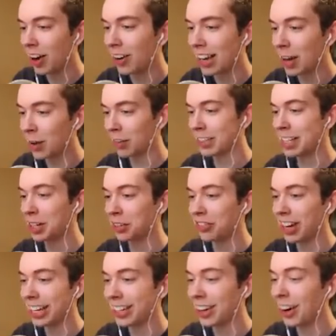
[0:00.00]
Oh, yeah, I'll tickle
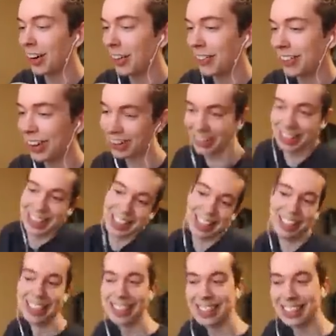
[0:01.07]
fight. Oh, oh,